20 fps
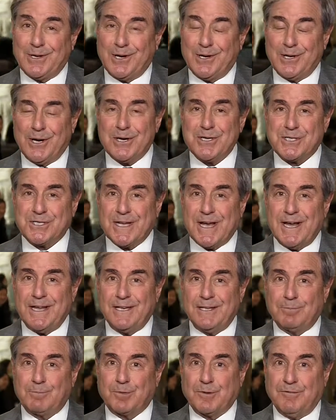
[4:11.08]
on, on, our
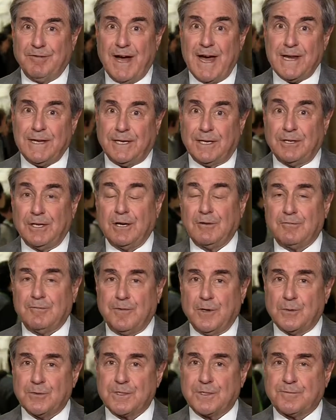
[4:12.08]
side in providing enough
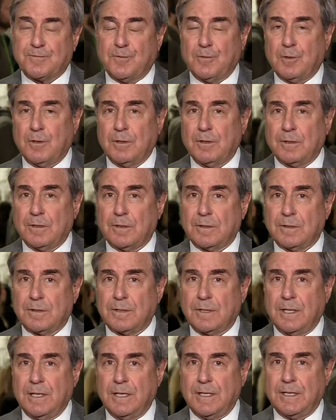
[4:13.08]
votes for
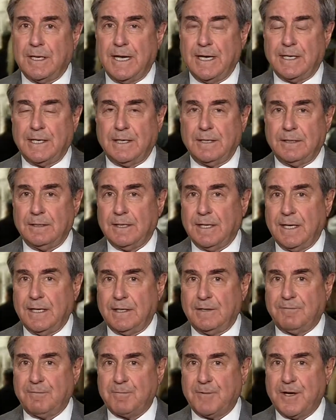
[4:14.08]
uh, any
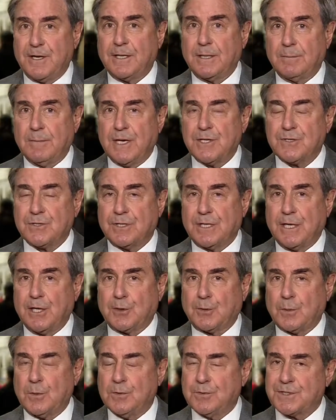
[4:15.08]
any funding measure to
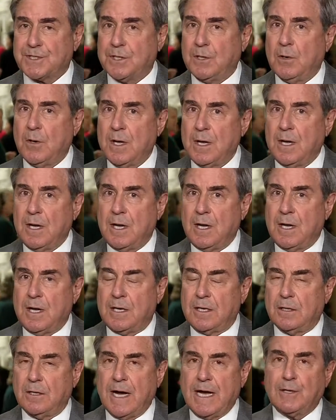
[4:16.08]
get through. So,
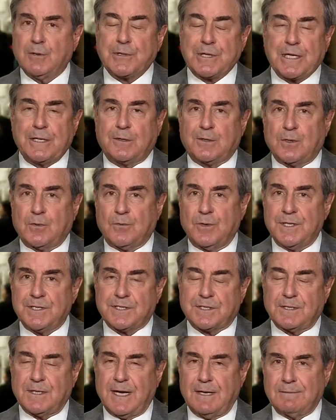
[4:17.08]
you know, I don't think the
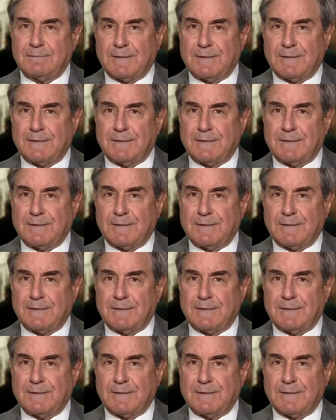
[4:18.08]
risk.